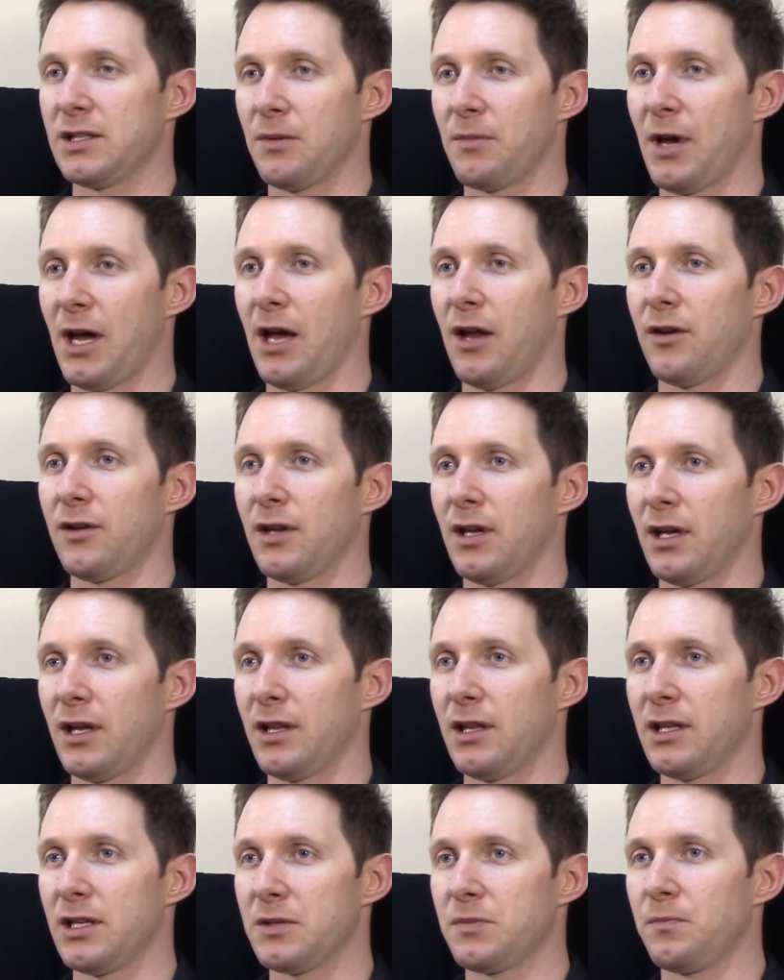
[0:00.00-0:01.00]
about
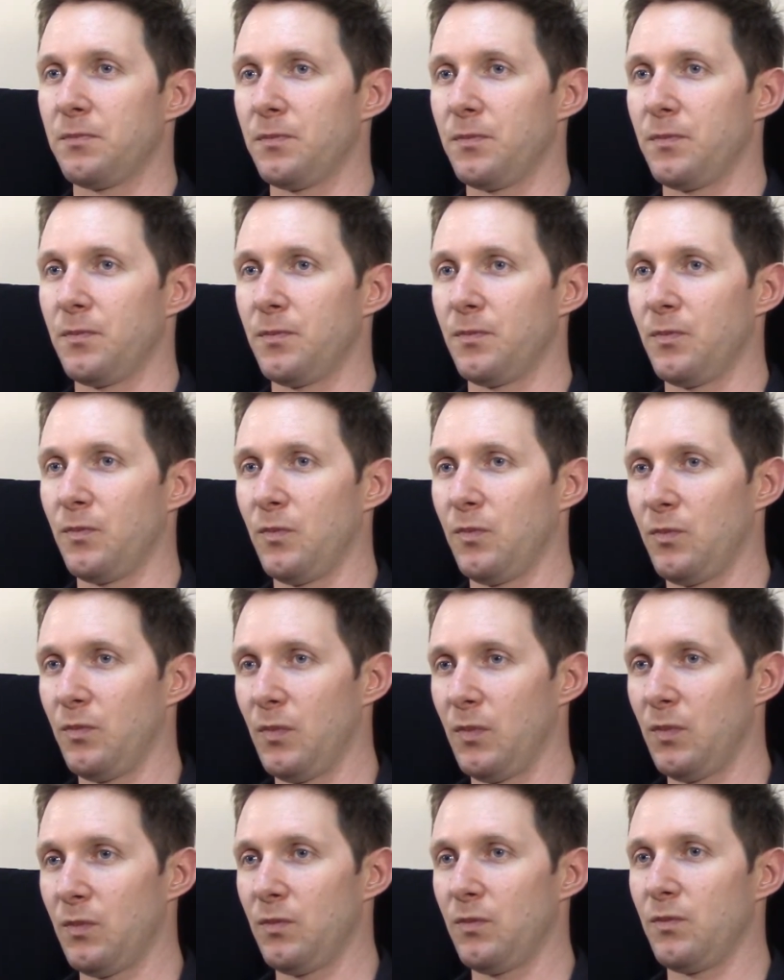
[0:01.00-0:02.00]
this
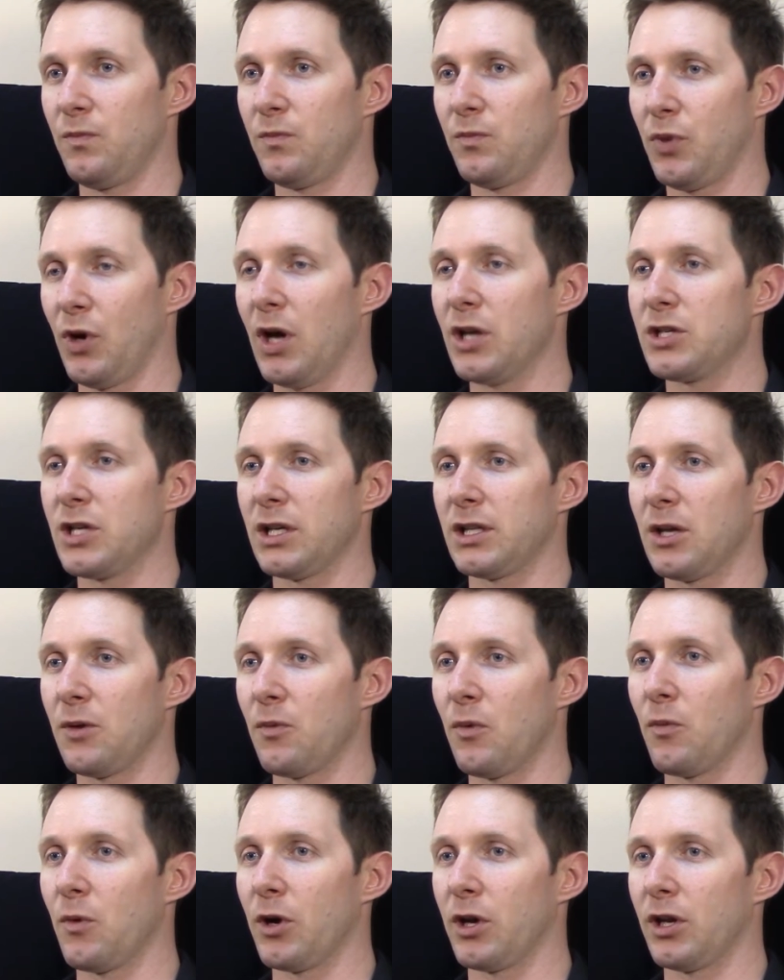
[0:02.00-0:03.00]
project that we're
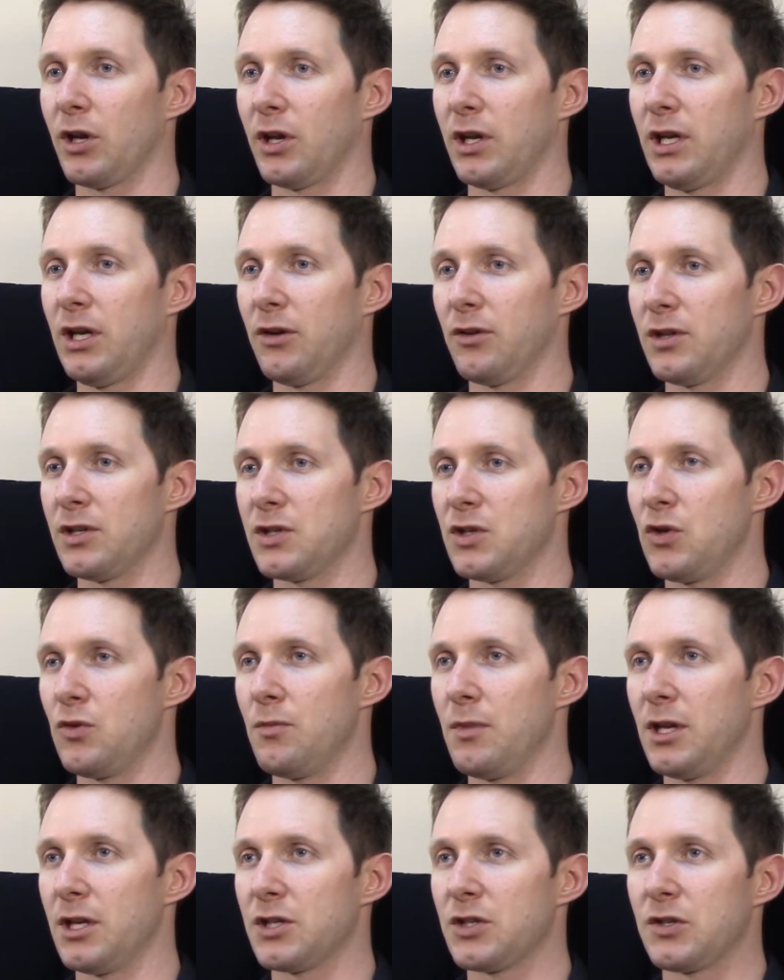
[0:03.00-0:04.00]
working on here, this new
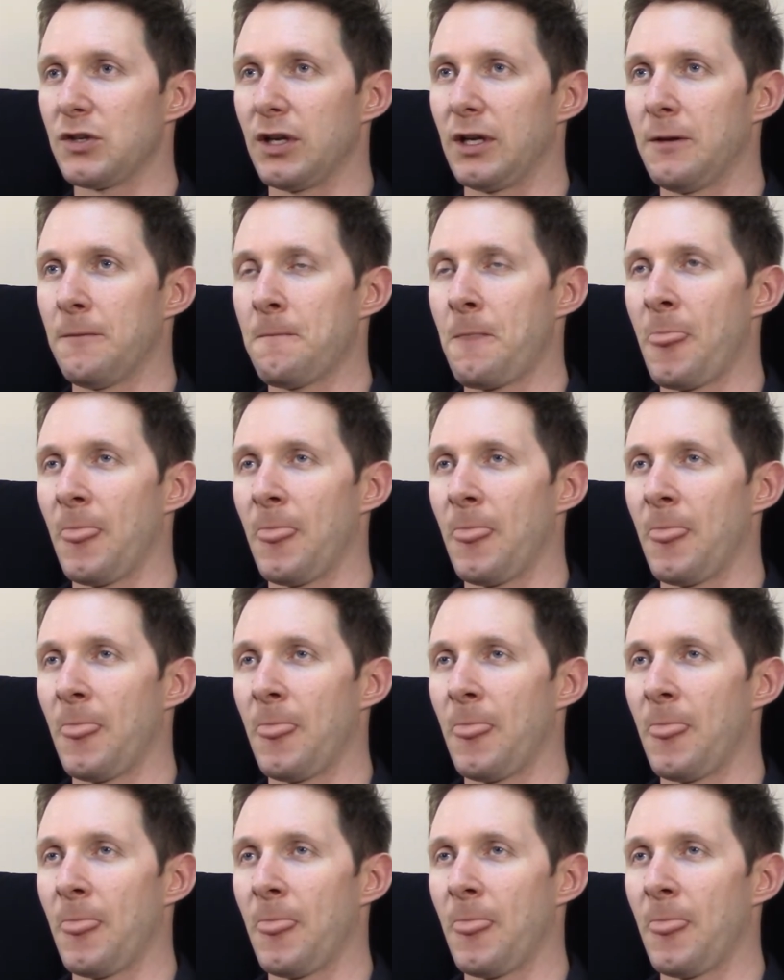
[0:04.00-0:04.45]
ministry,